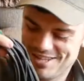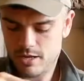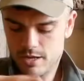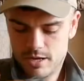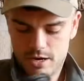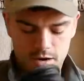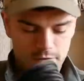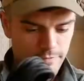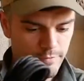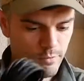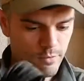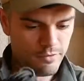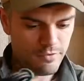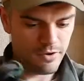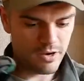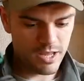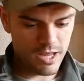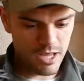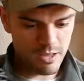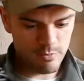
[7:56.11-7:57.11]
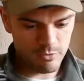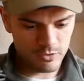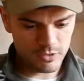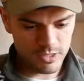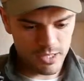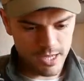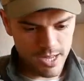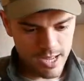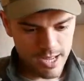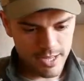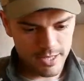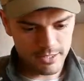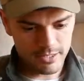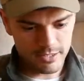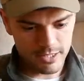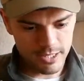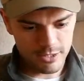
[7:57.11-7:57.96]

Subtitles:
Careful with your cables, guys.